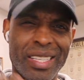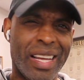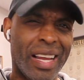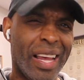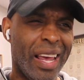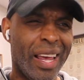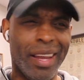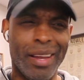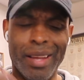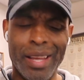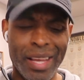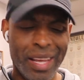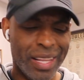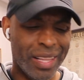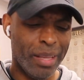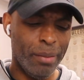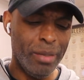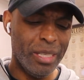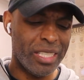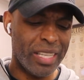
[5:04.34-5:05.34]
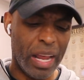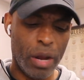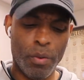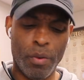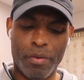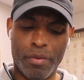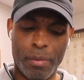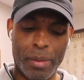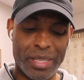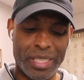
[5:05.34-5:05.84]
like, hey, let me just take
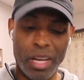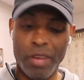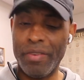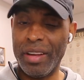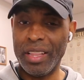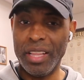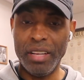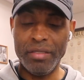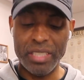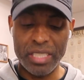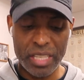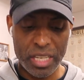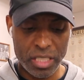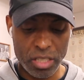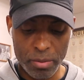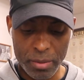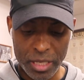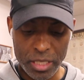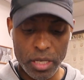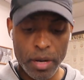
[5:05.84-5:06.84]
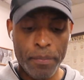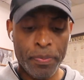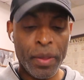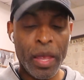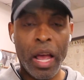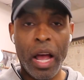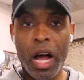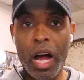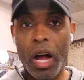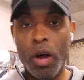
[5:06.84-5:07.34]
one for myself. I love these things so much.
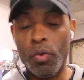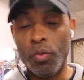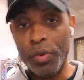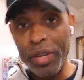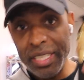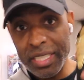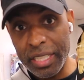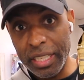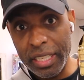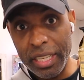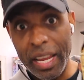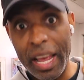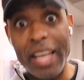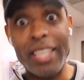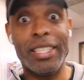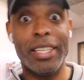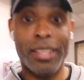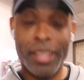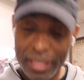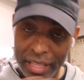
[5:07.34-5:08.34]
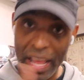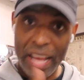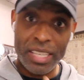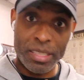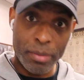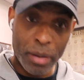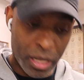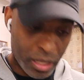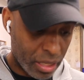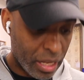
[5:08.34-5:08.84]
Recently, as in last
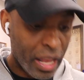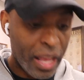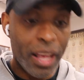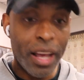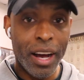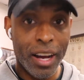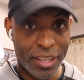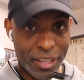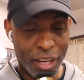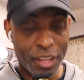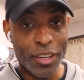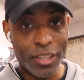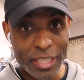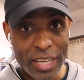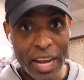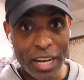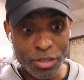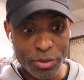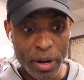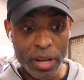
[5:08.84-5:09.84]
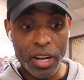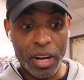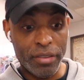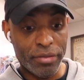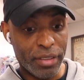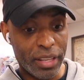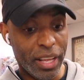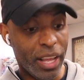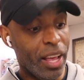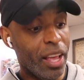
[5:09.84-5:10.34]
month, another tax
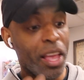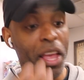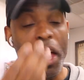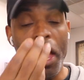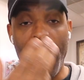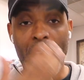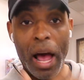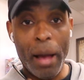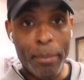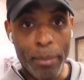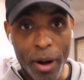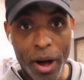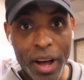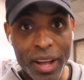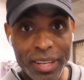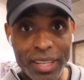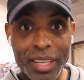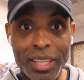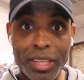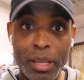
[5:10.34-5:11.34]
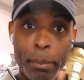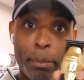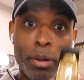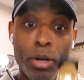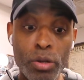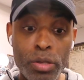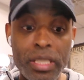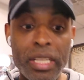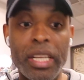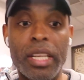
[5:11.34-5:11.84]
write-off, I bought the
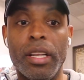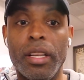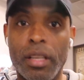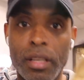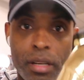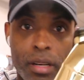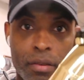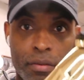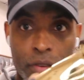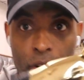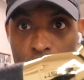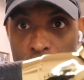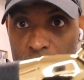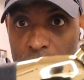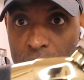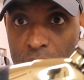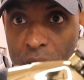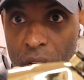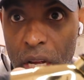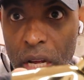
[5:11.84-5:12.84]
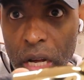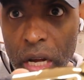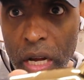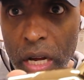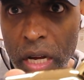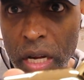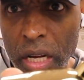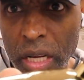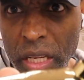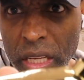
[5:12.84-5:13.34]
boosted version.
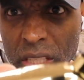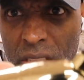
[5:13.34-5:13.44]
Can